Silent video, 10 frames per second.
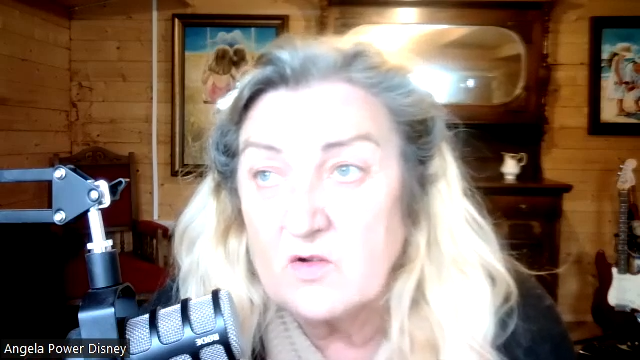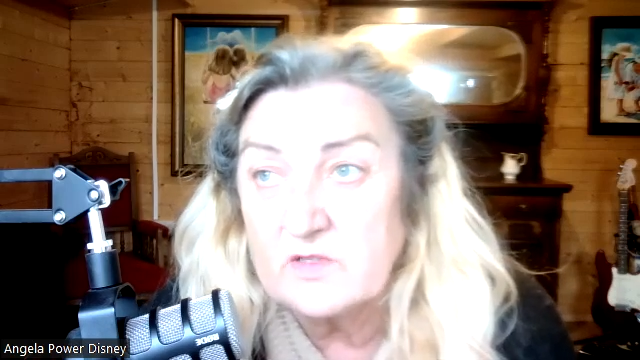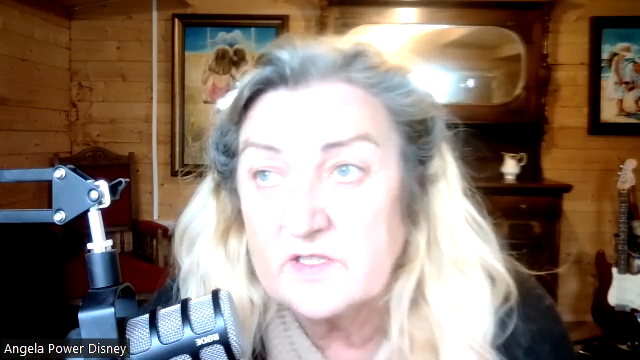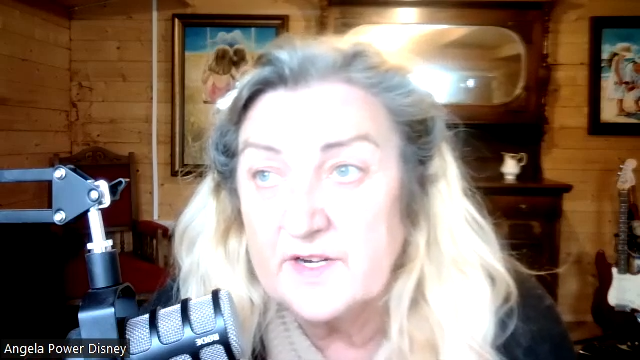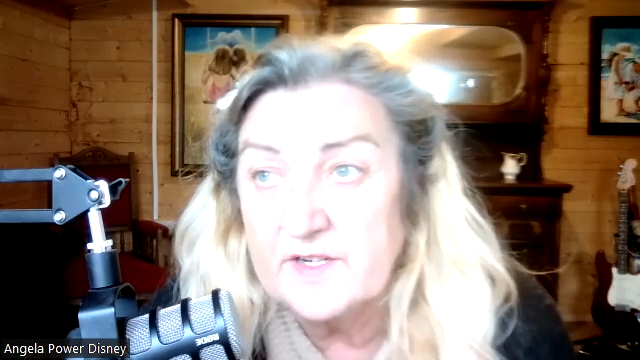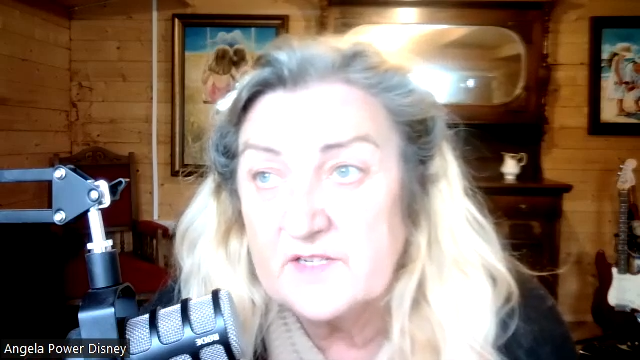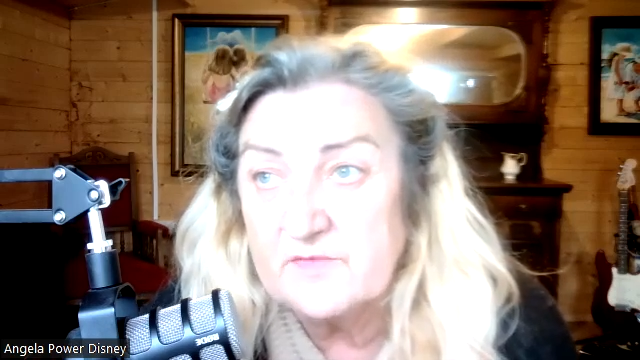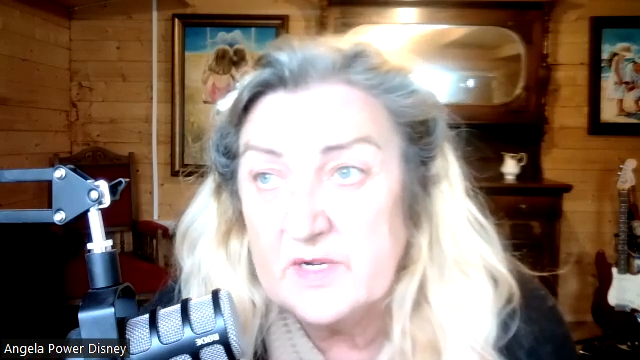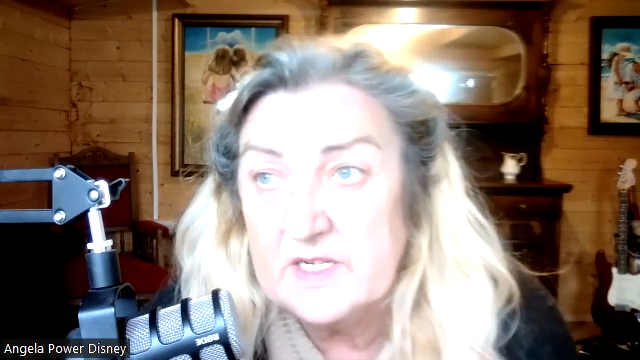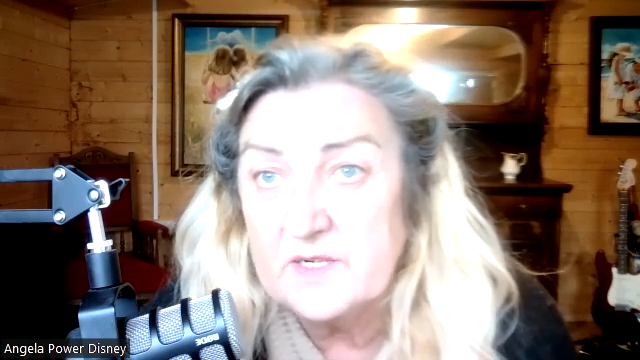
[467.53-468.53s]
alternative
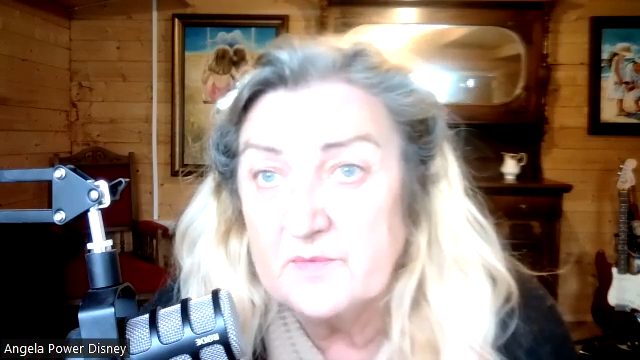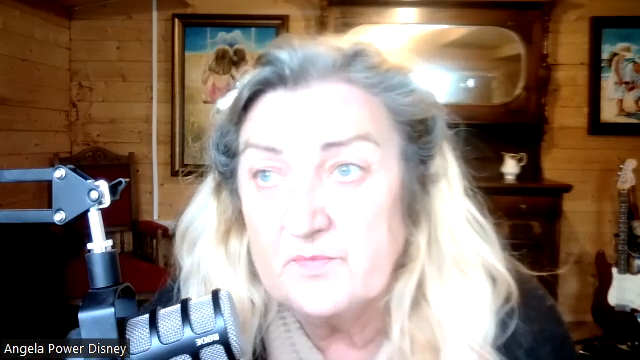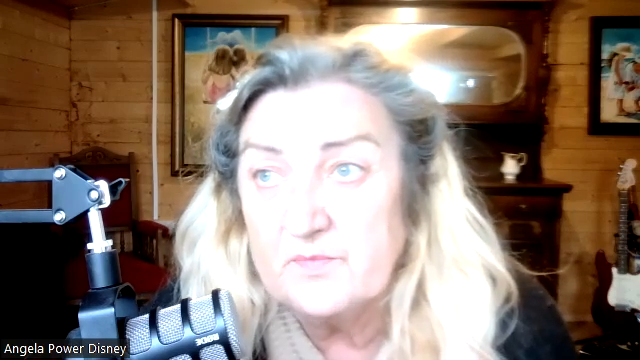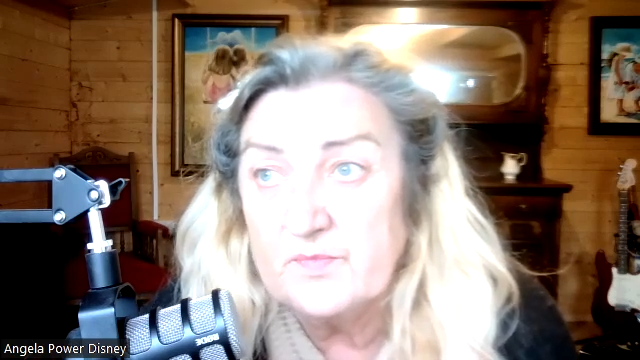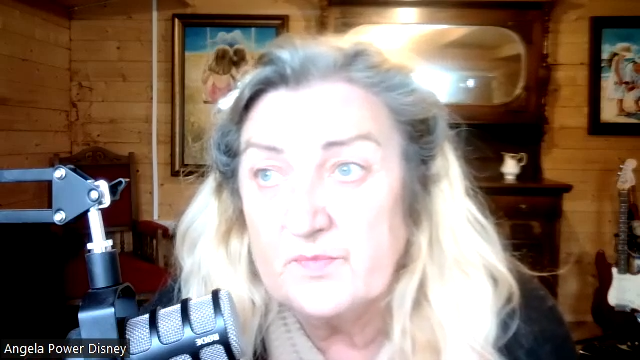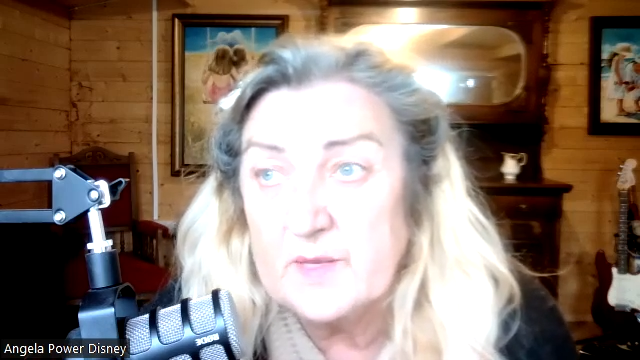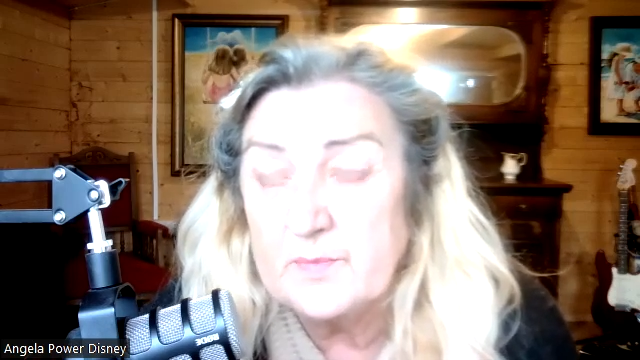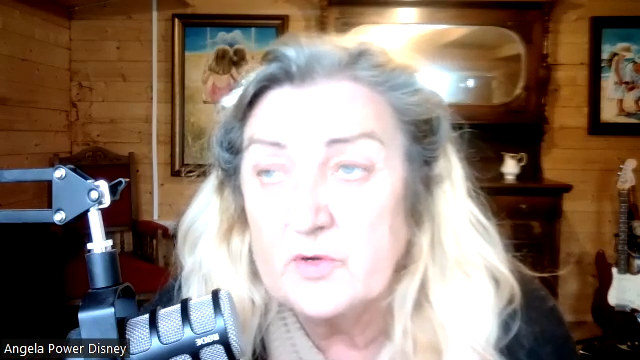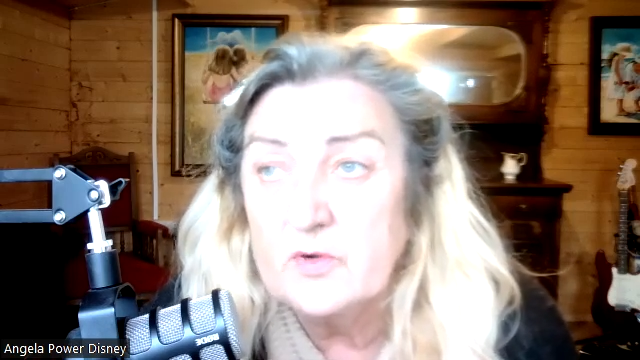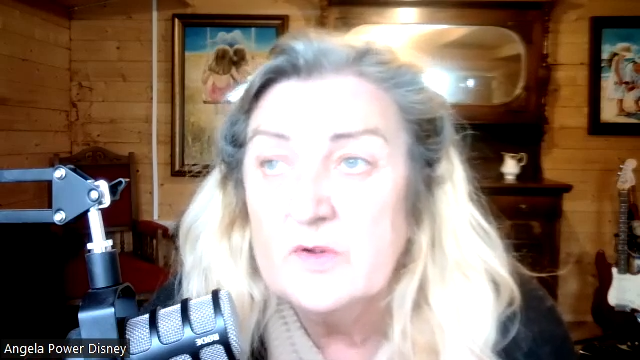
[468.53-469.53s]
media
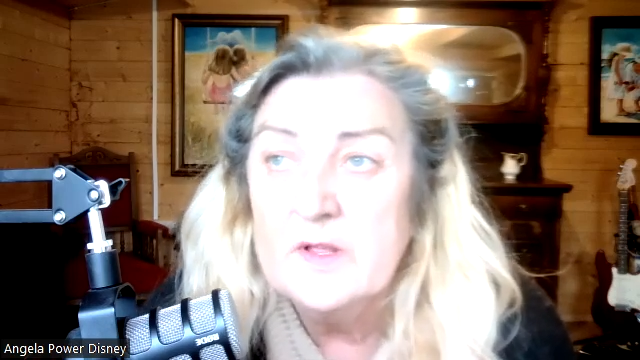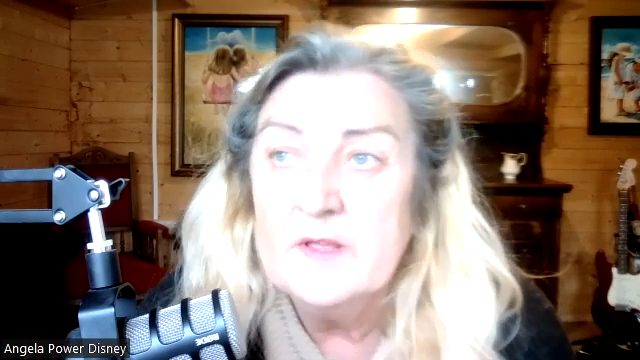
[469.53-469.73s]
people,